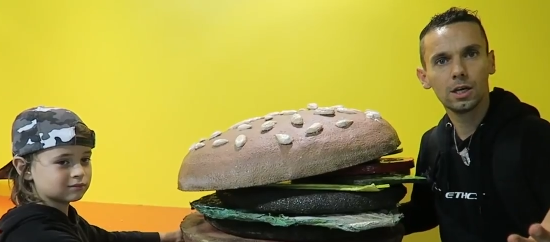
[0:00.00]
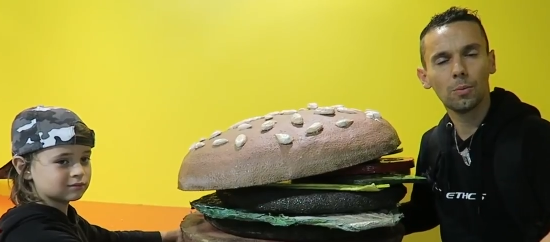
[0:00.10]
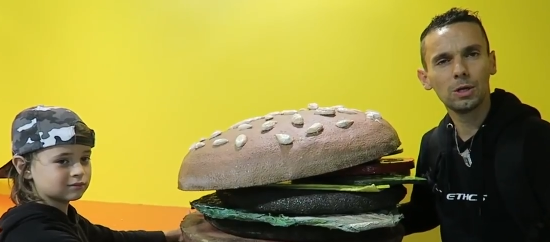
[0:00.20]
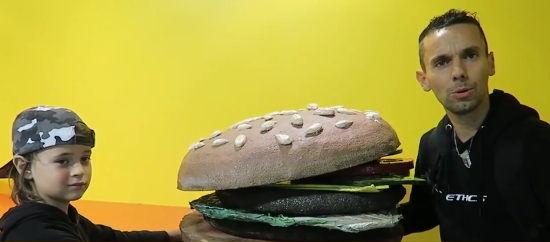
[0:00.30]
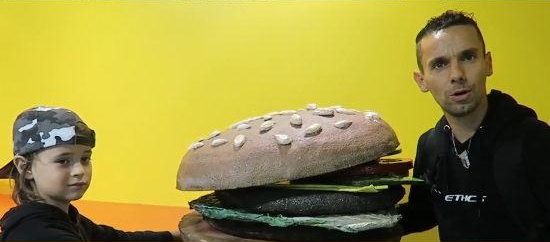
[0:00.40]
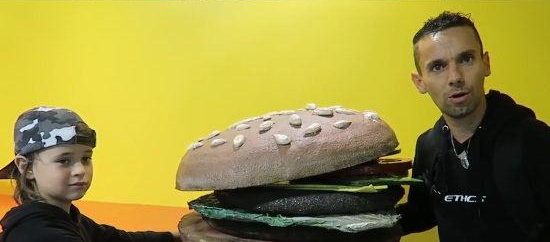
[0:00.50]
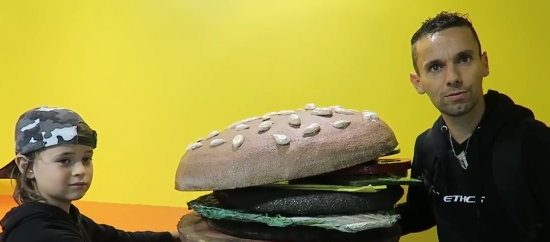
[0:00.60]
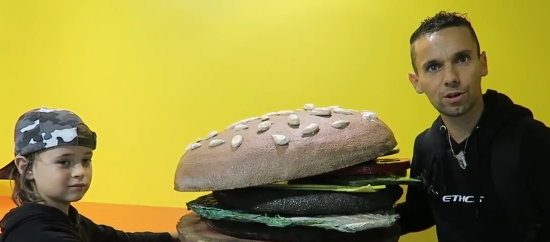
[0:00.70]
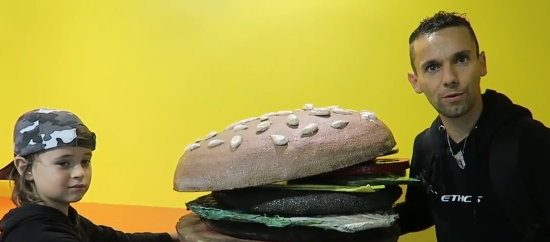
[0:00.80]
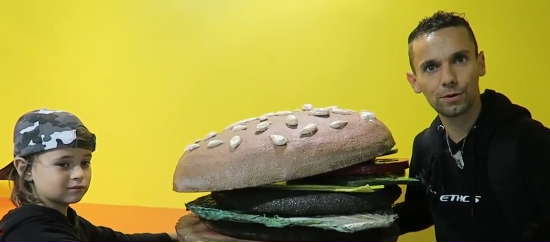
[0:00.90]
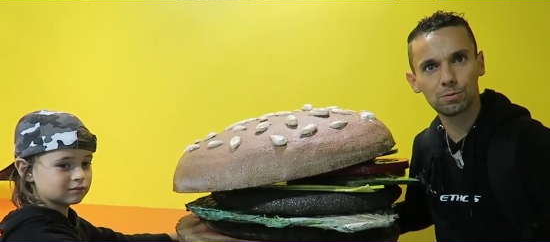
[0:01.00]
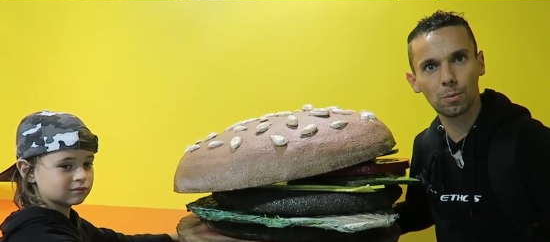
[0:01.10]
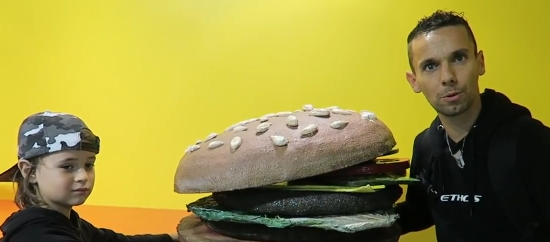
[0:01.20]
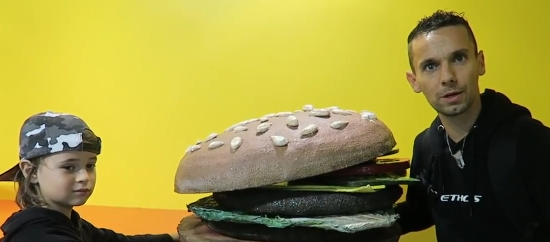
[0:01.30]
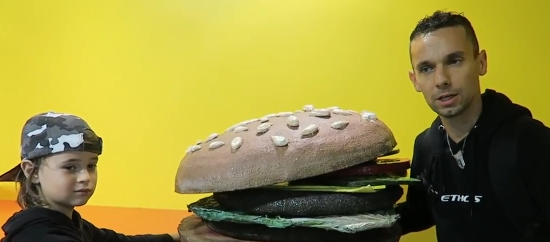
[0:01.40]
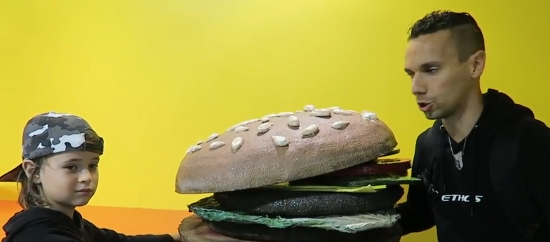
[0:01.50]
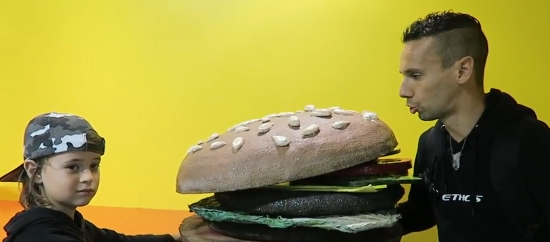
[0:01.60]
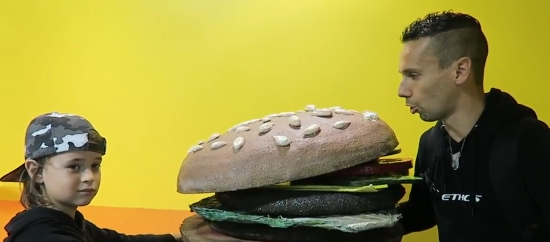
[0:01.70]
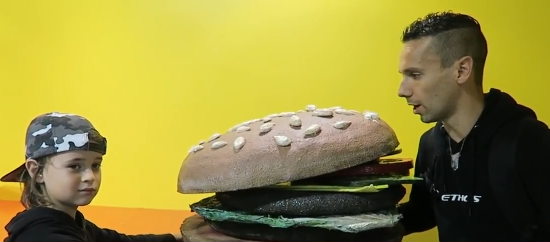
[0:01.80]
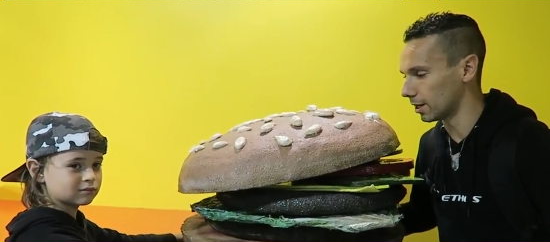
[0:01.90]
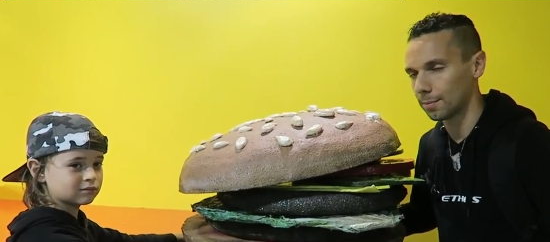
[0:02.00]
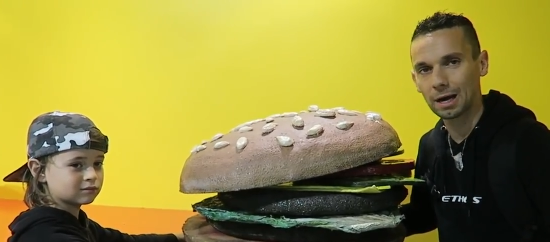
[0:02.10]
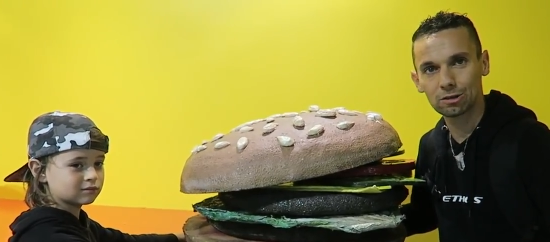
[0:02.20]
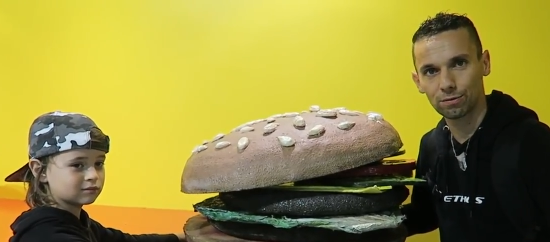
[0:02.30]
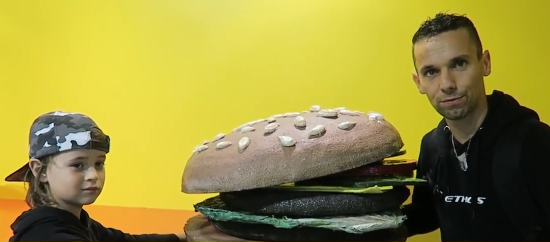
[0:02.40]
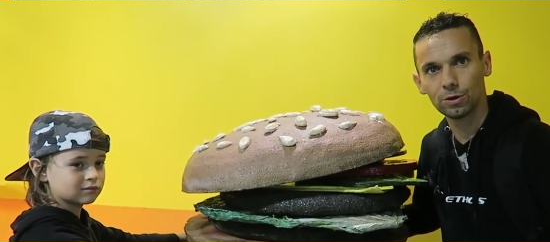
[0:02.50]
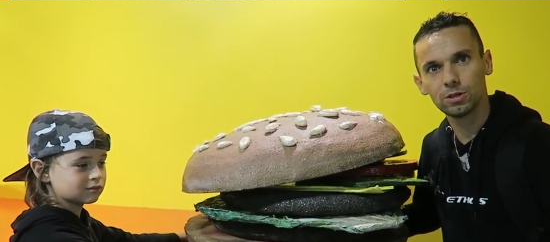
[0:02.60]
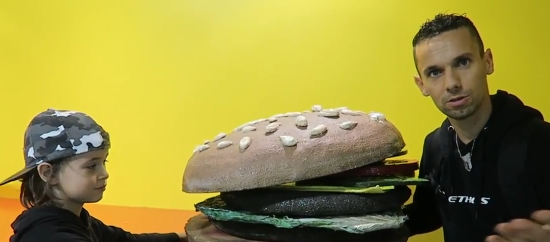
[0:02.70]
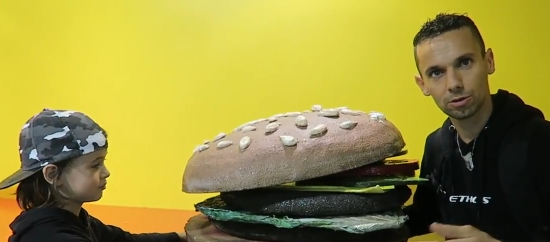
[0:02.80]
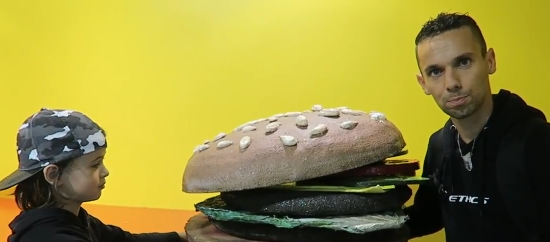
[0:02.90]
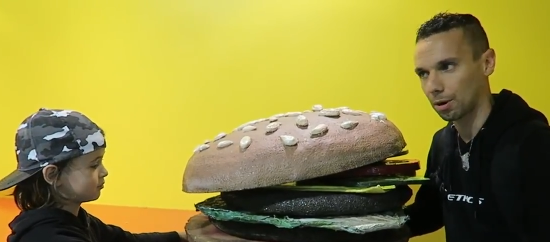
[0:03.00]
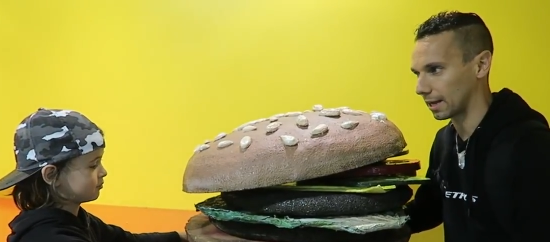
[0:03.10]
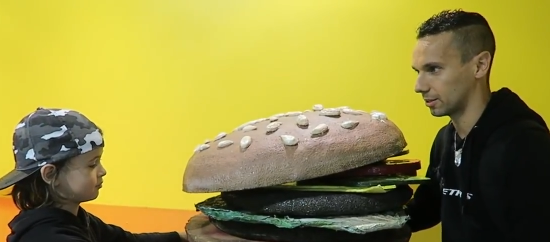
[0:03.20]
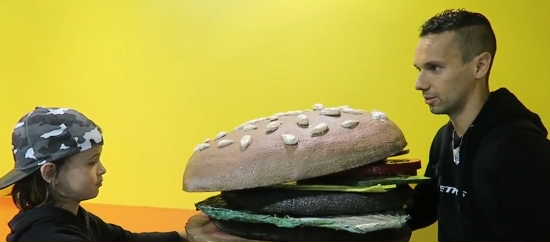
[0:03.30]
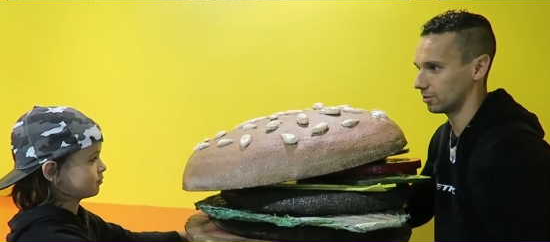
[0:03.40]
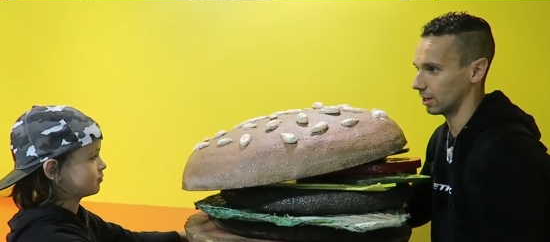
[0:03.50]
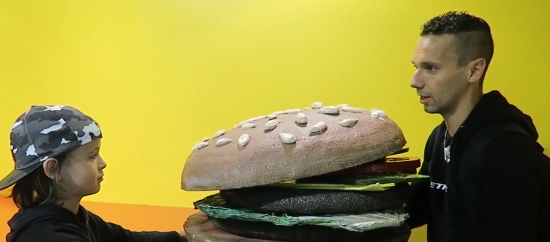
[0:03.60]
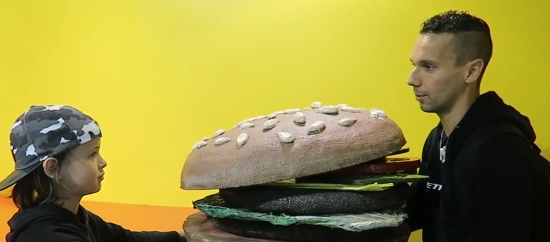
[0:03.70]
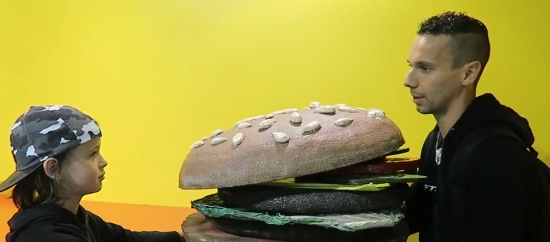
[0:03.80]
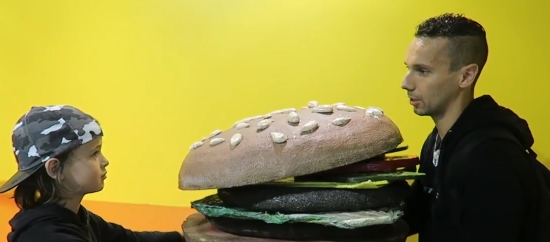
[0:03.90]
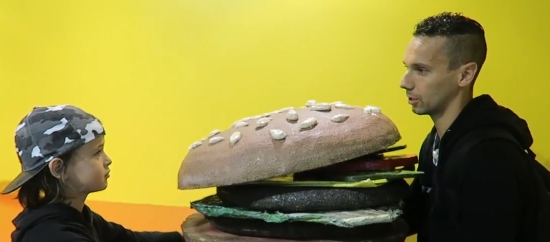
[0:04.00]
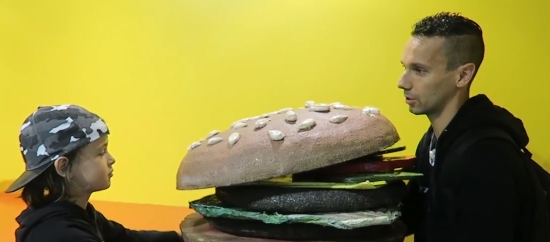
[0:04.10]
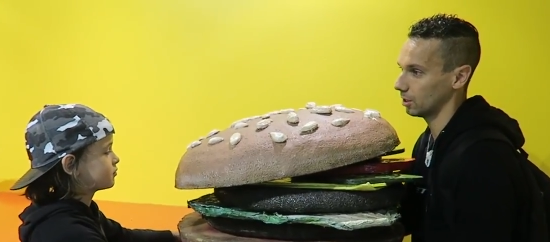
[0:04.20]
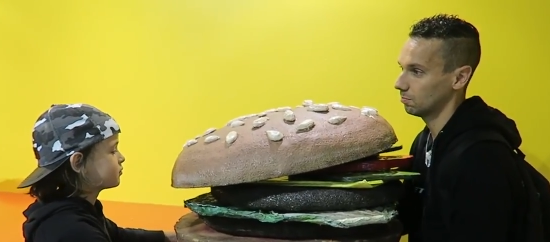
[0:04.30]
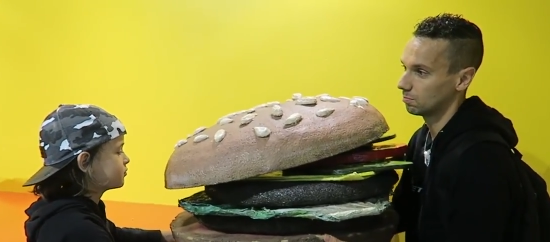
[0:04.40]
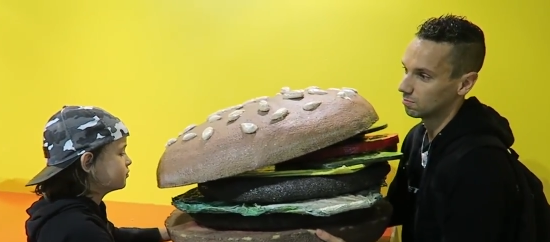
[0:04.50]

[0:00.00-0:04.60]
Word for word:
Speaker 1: No, we do a lot of selfies when we're eating giant amounts of food. This is the practice, isn't it? Here we go, JoJo.